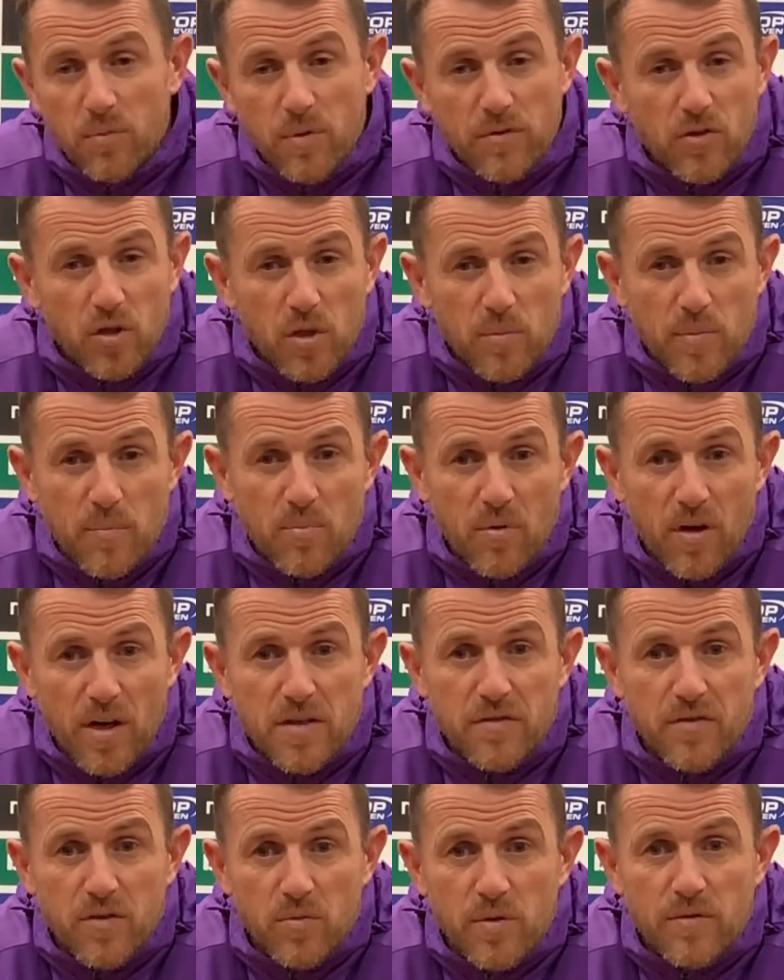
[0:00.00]
We've got to be
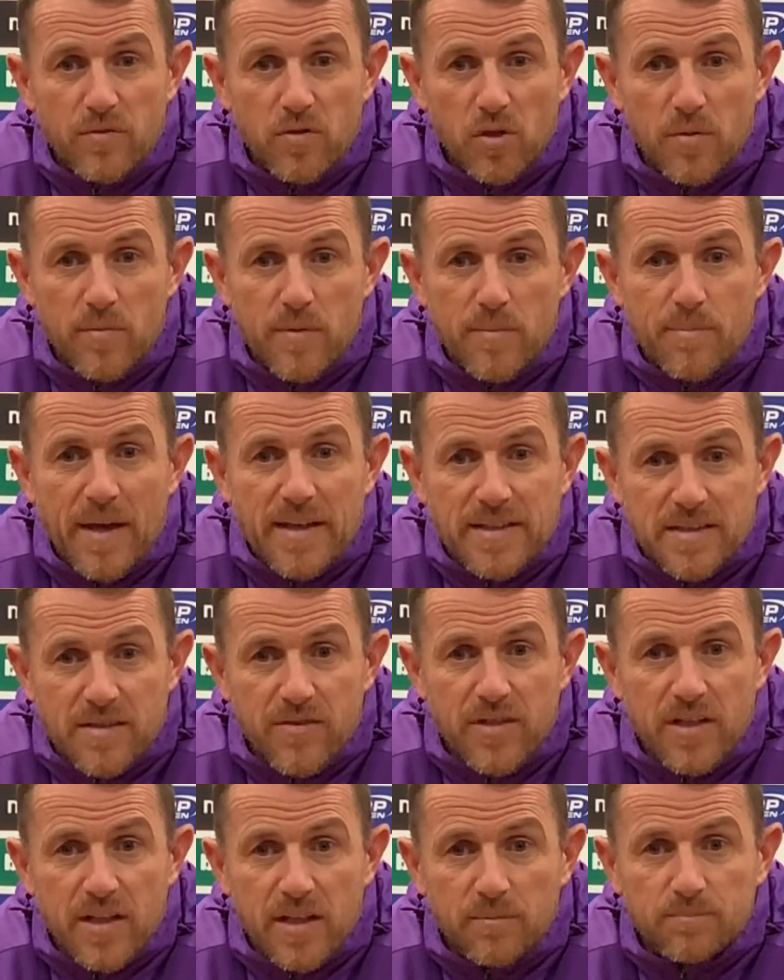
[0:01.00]
braver. We've got to be better
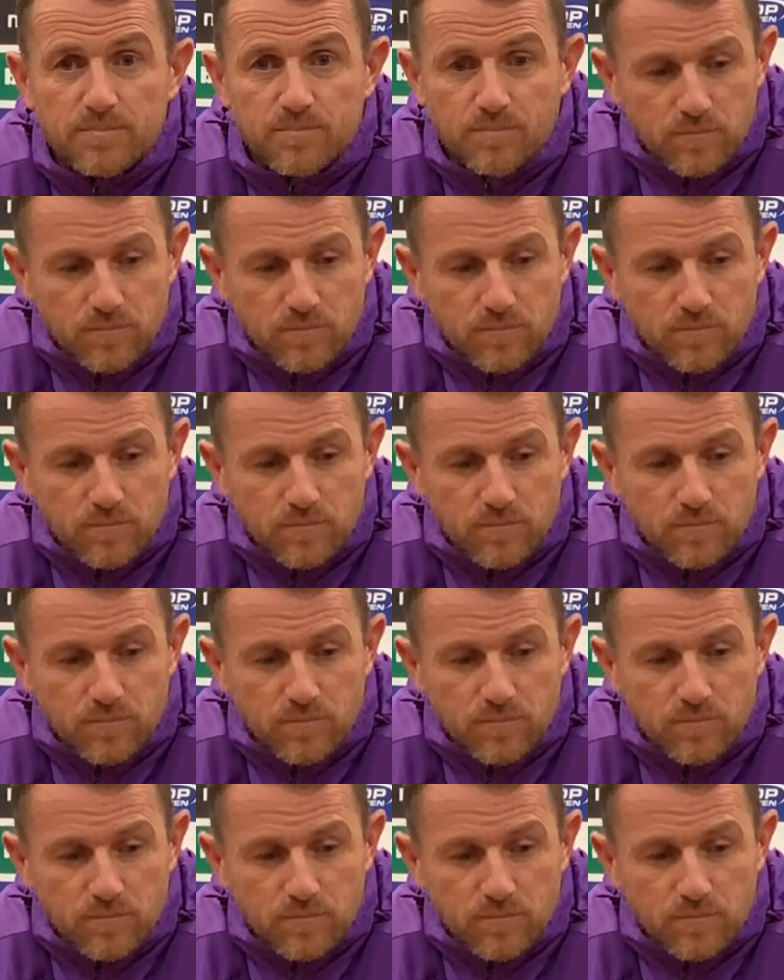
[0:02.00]
than that.